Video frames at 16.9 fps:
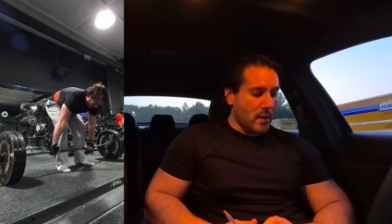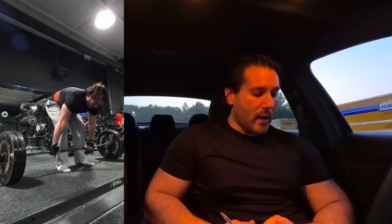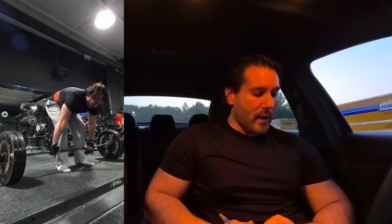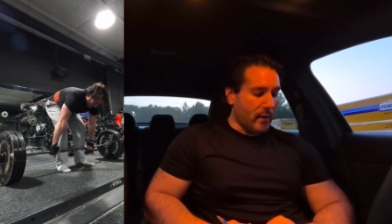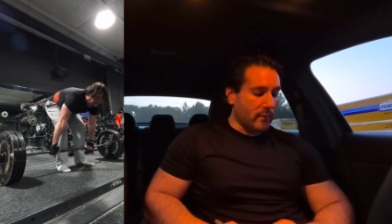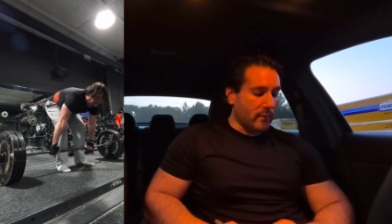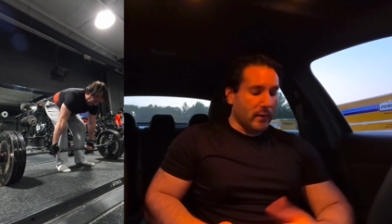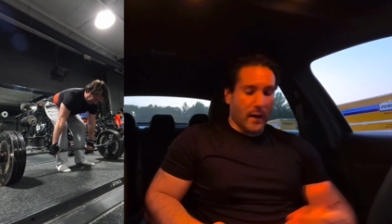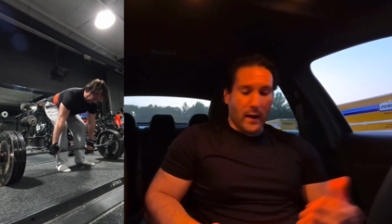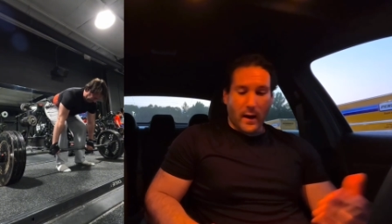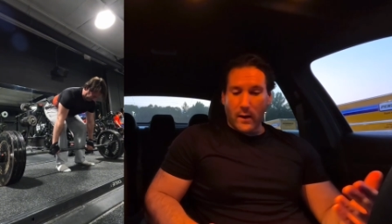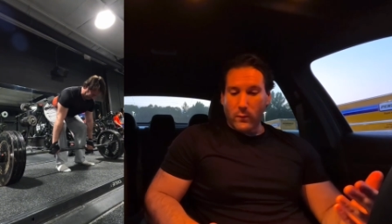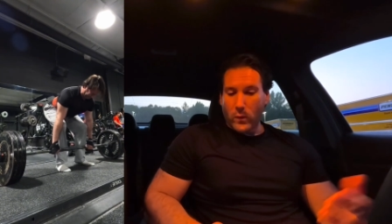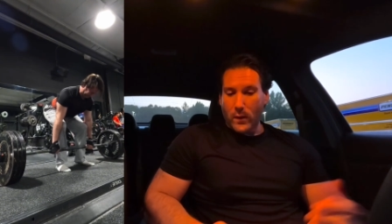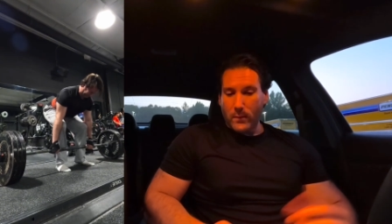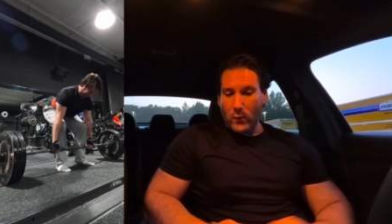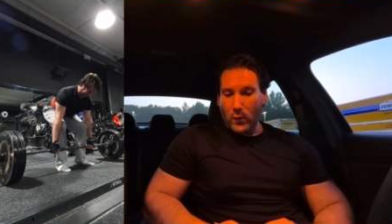And today I
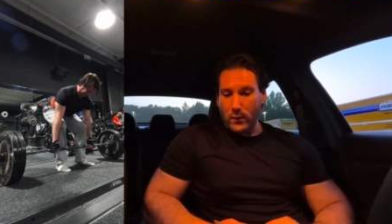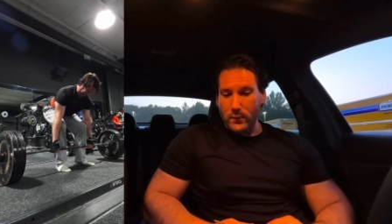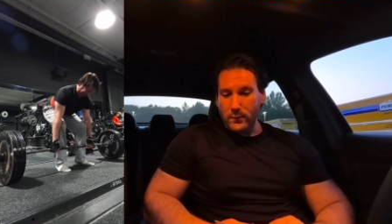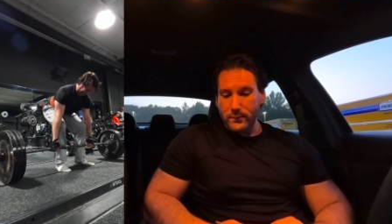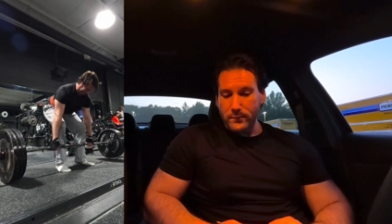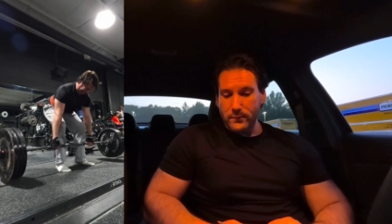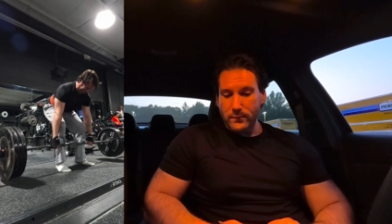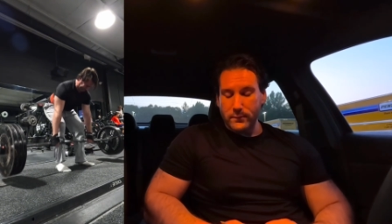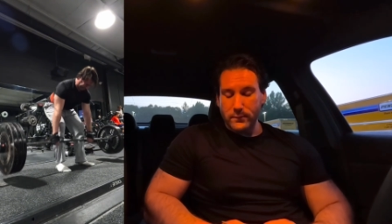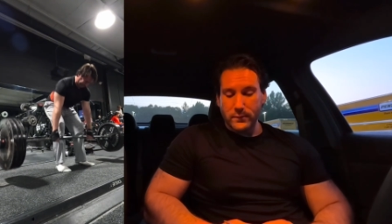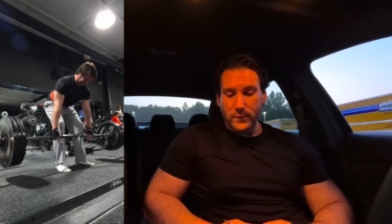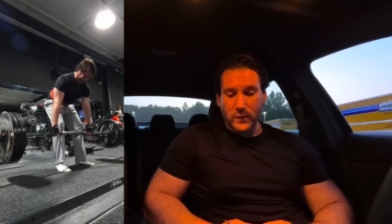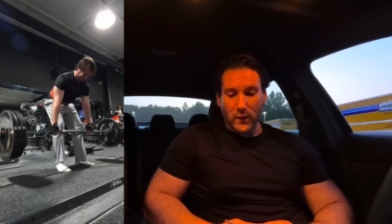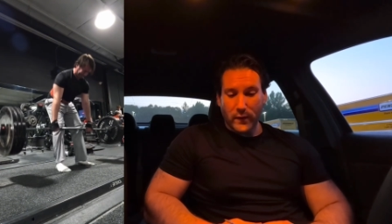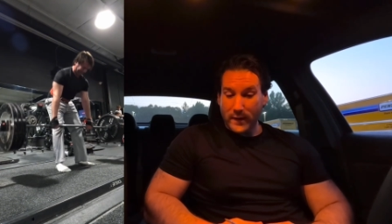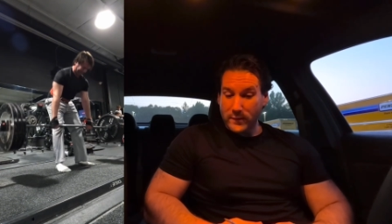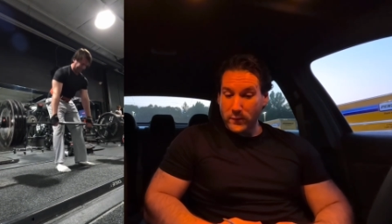had 1 more.
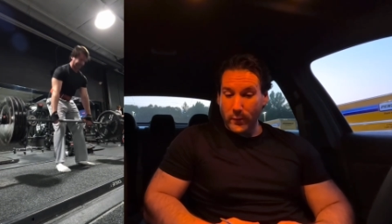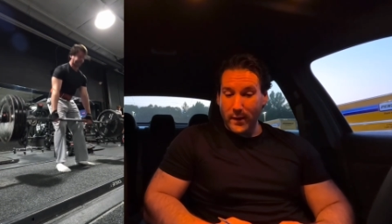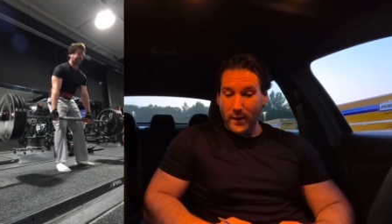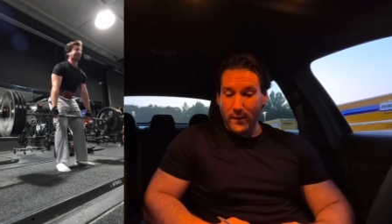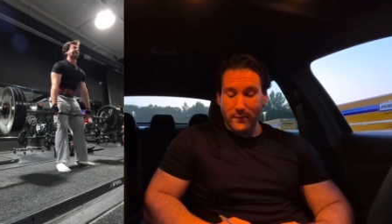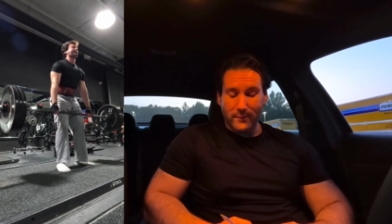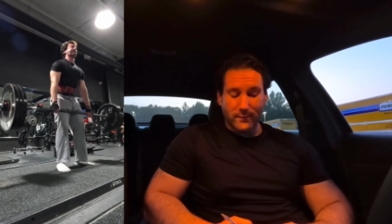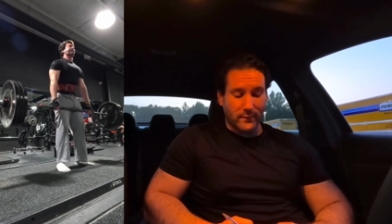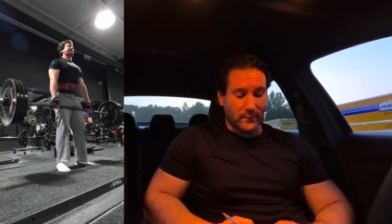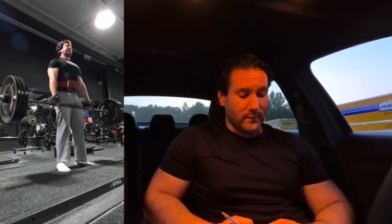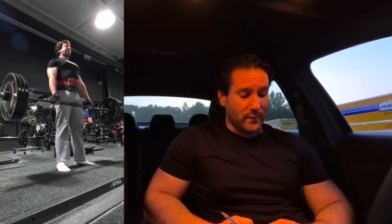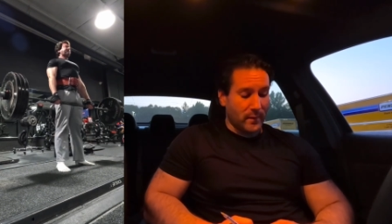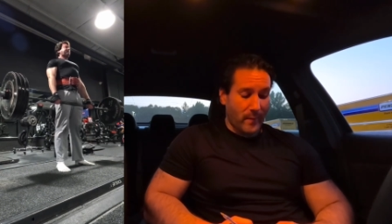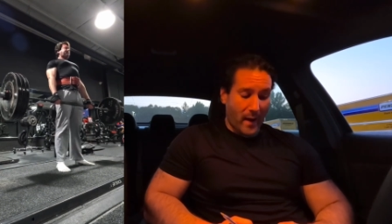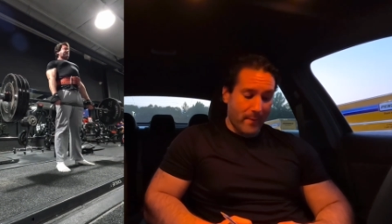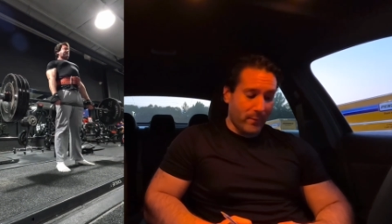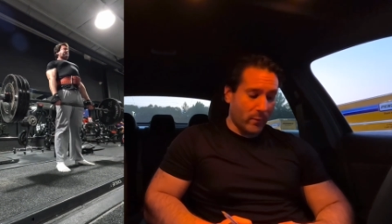So that's what we hit.
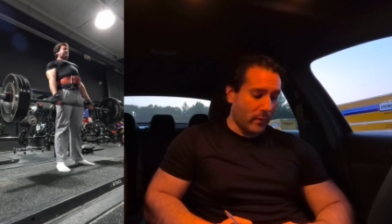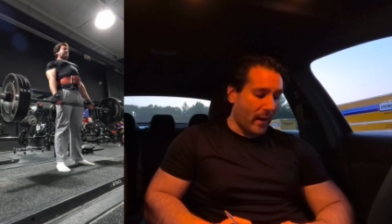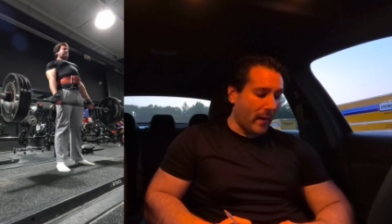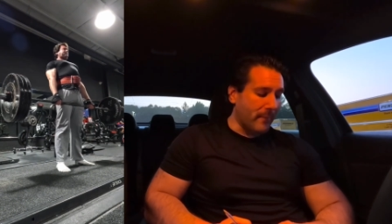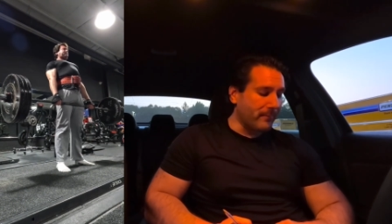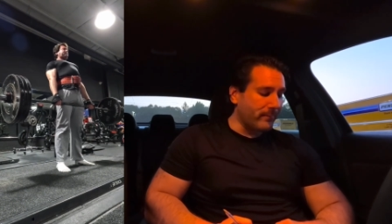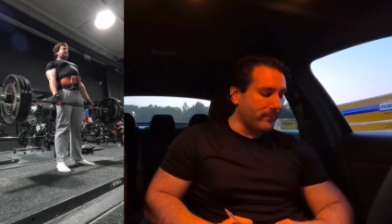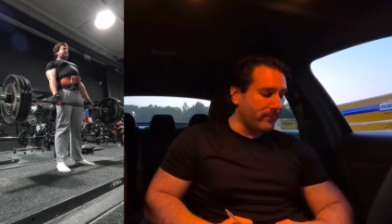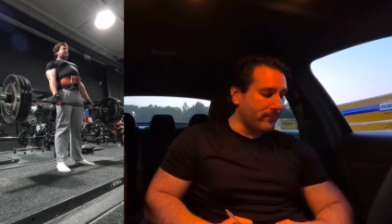I'm happy with that.